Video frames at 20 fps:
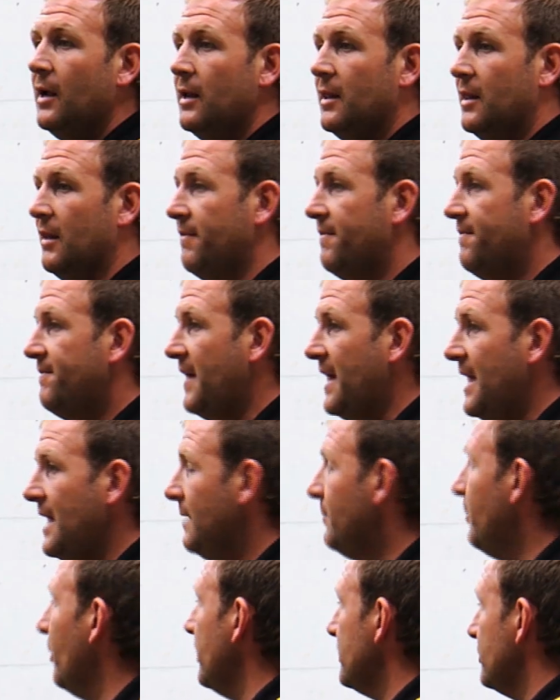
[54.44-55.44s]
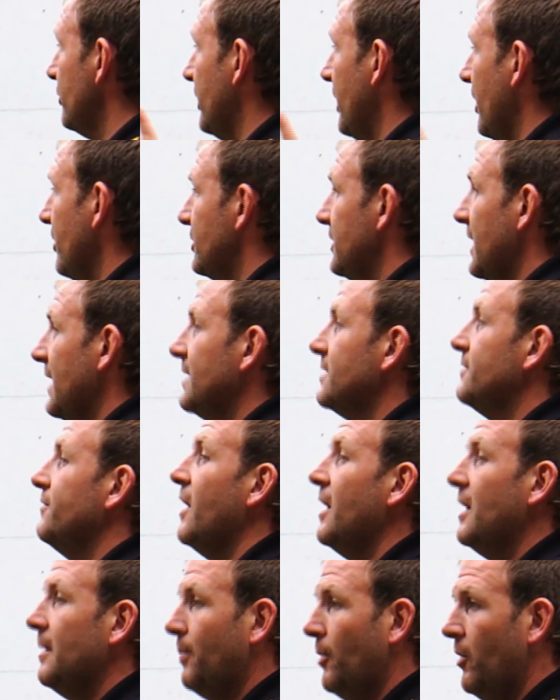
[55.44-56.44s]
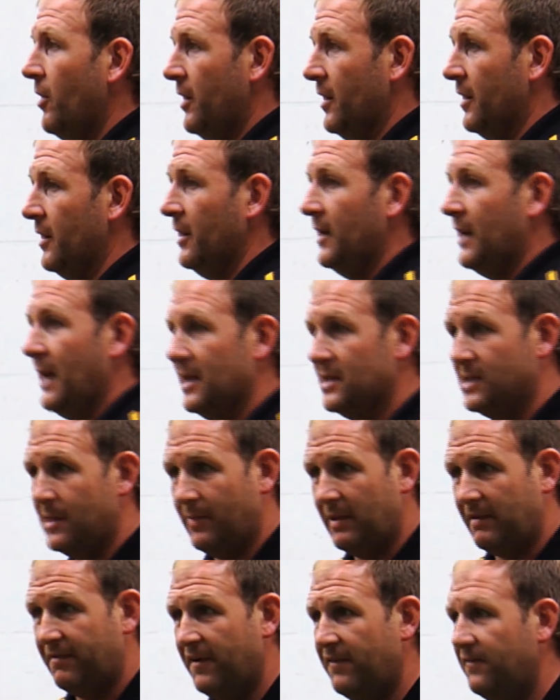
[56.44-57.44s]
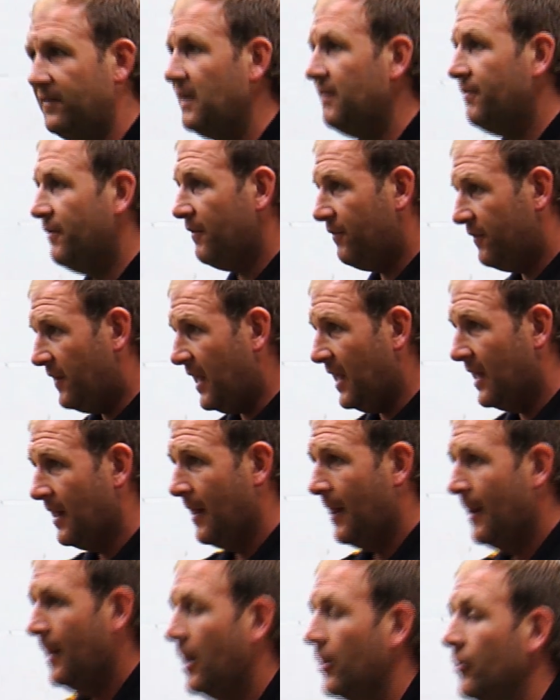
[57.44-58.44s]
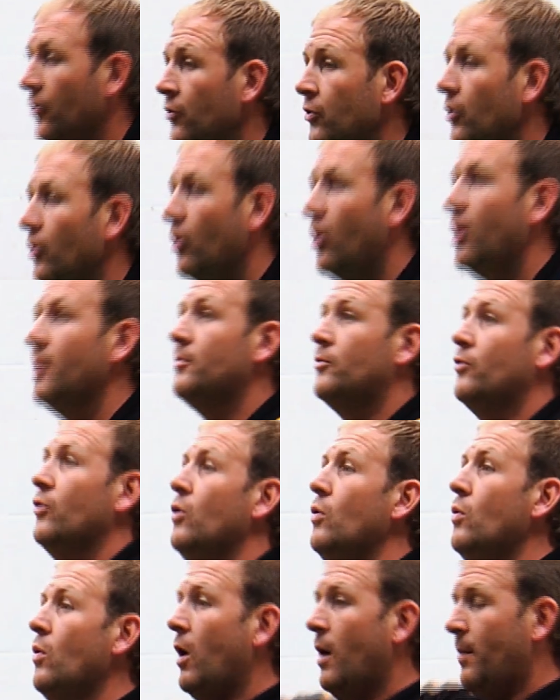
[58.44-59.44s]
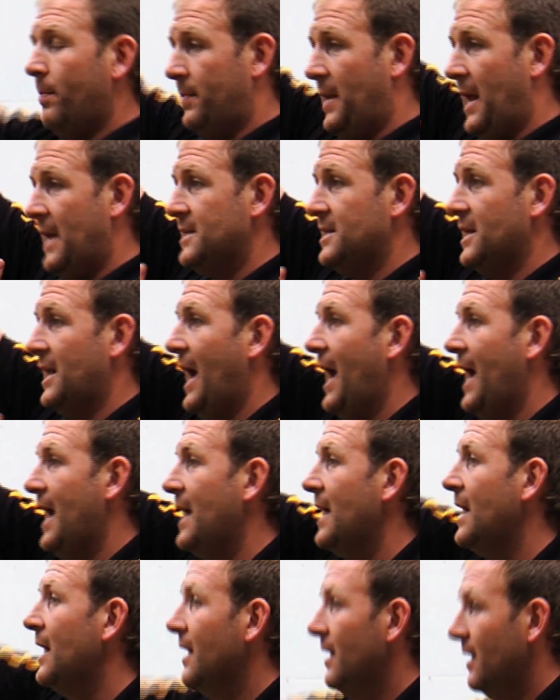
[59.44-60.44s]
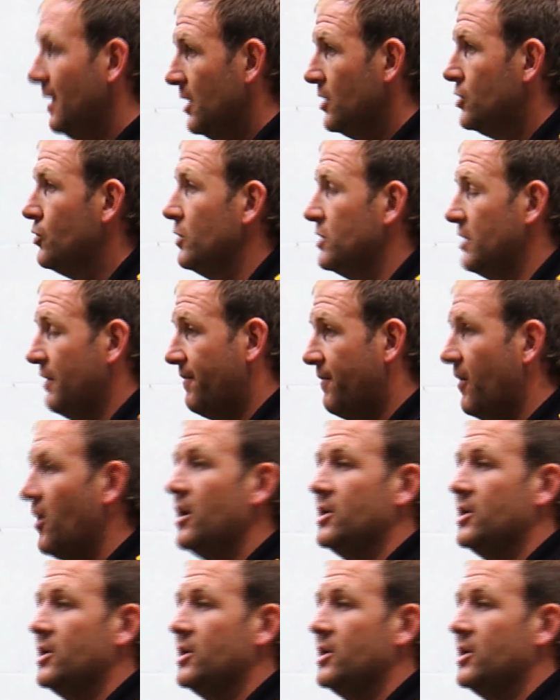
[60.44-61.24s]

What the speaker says: The feed, boys, on the outside is very important. It has to be 50-50, an underarm throw up nice and high, so it's a fair